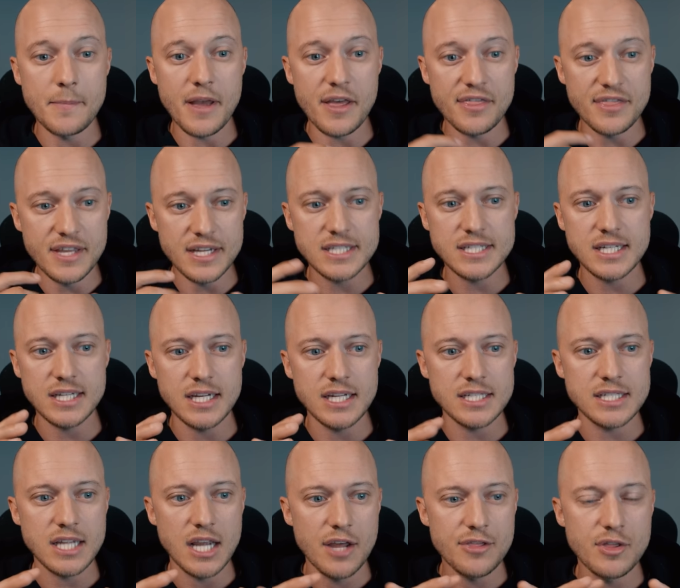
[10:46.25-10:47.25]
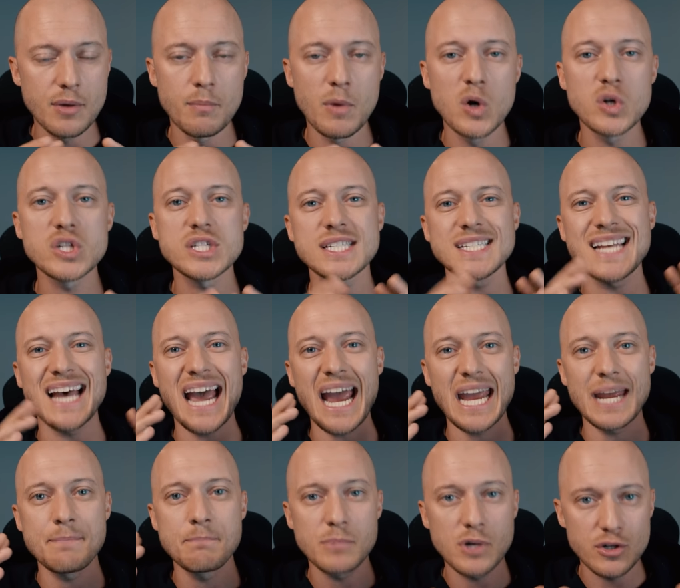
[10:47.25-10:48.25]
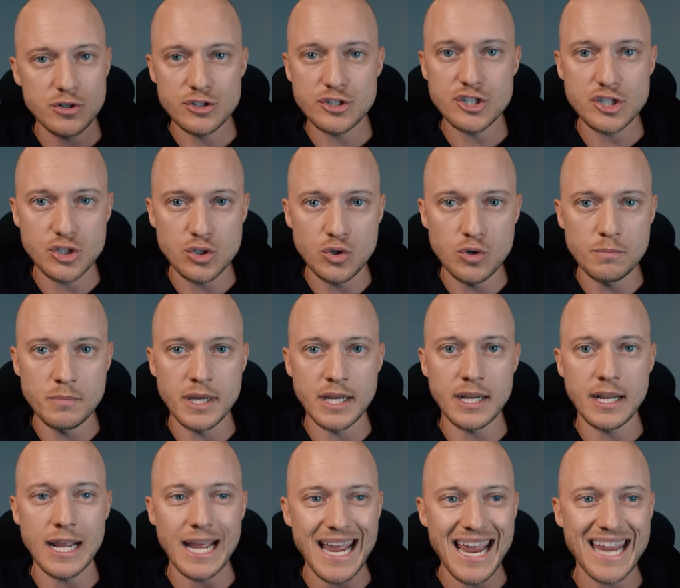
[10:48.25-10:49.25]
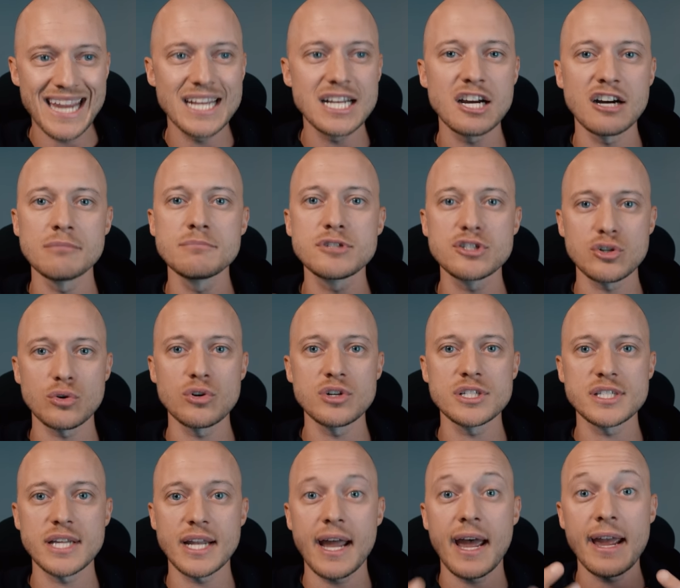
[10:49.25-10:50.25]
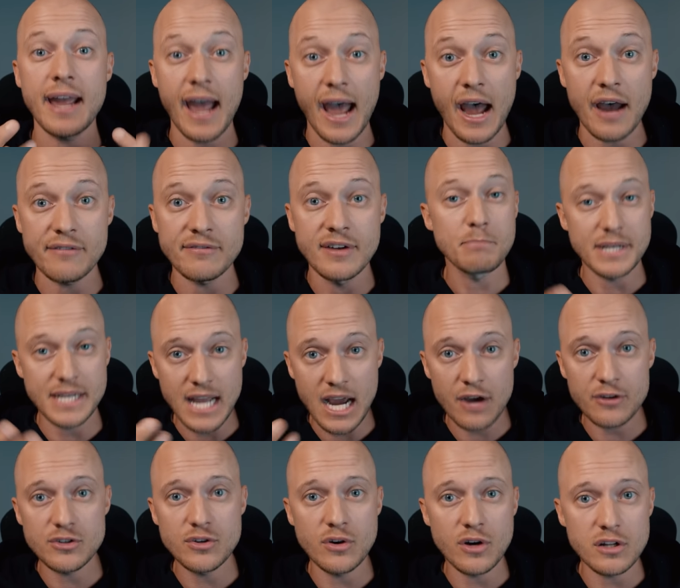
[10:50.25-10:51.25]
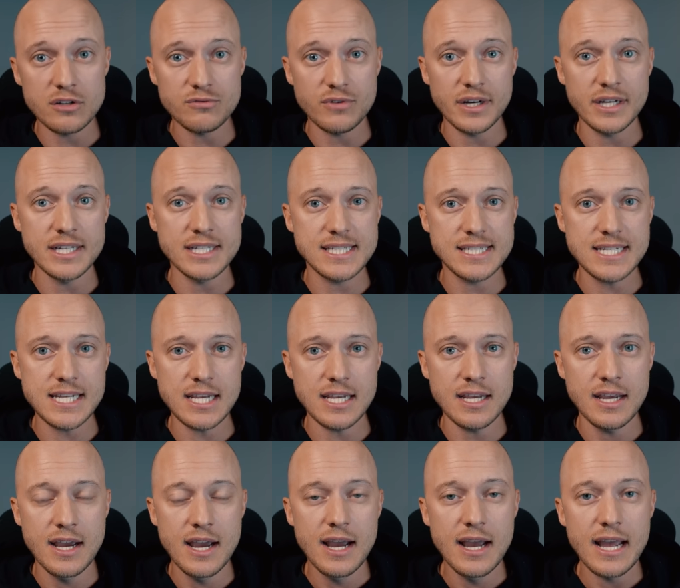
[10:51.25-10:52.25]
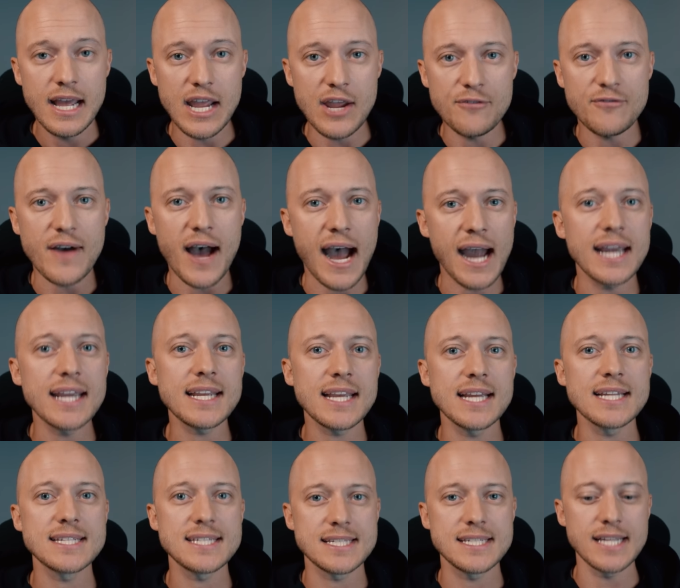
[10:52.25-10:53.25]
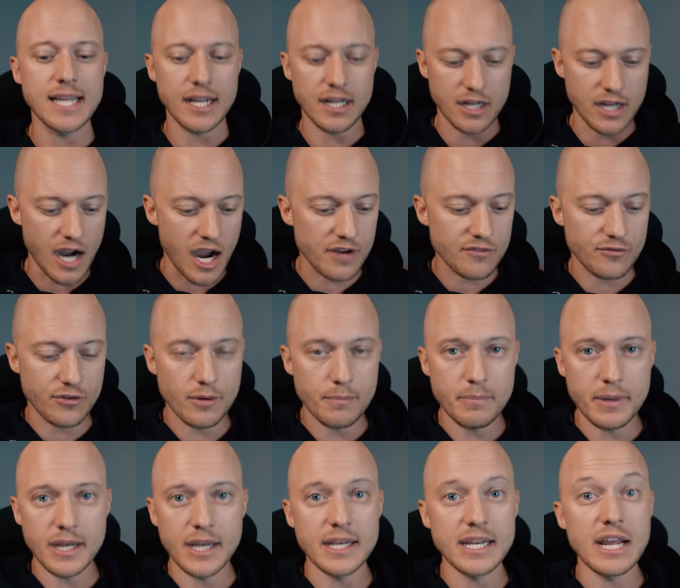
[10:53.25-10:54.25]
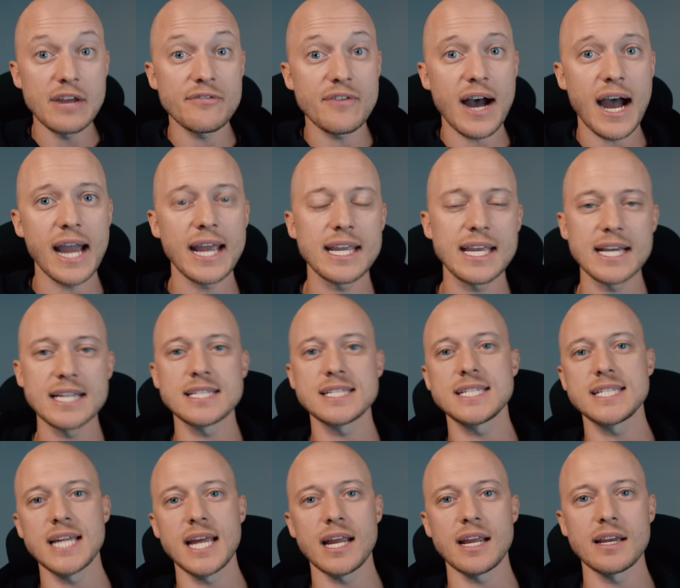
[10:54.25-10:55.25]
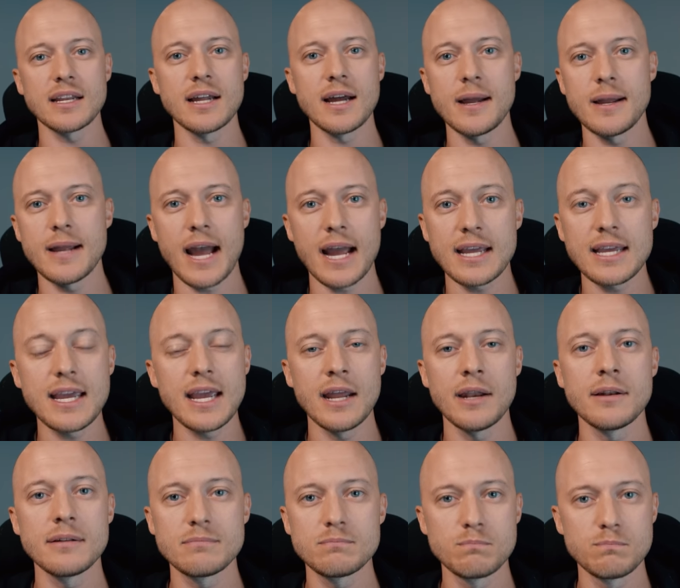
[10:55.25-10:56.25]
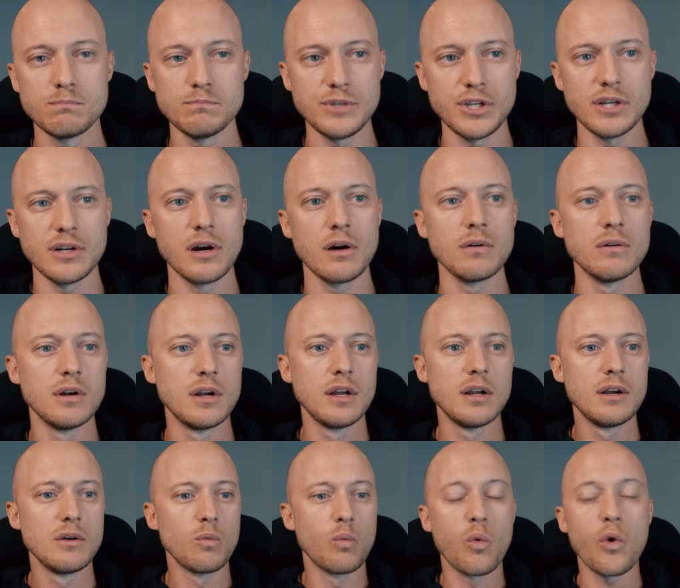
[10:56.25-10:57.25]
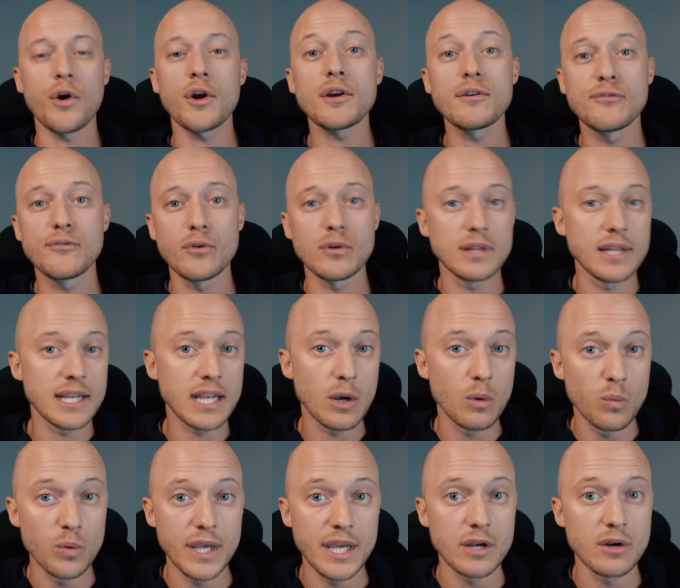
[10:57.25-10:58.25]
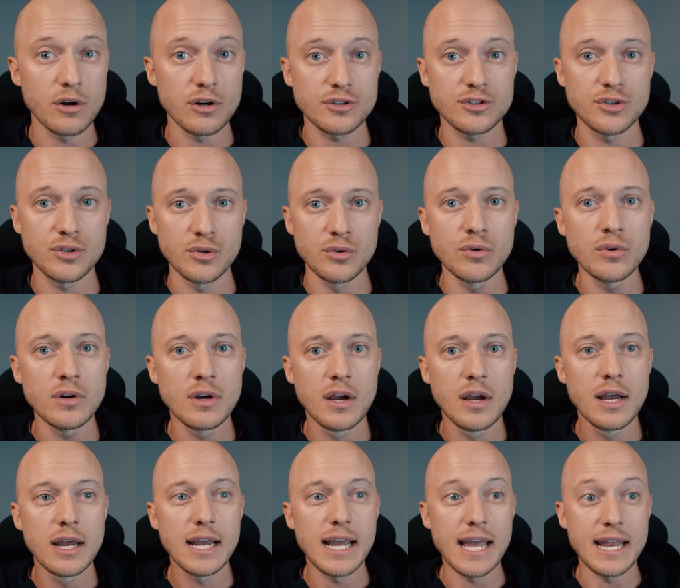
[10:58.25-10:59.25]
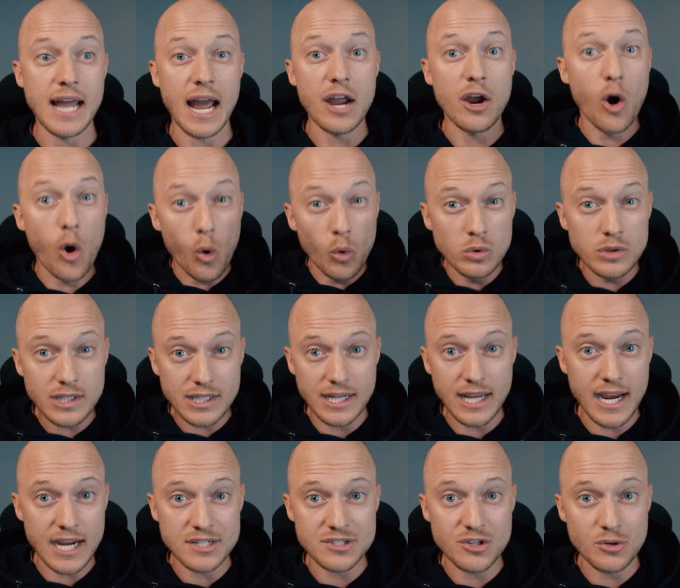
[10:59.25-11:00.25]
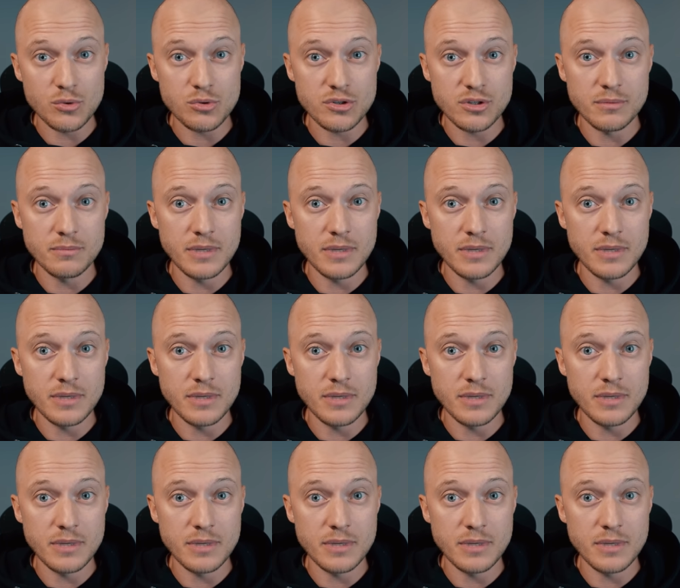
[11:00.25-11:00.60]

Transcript: This is the most time-consuming income source that I have. But now you already see, if I get sick, God forbid, if I get sick and I can't, you know, work for like a week or two and I only had social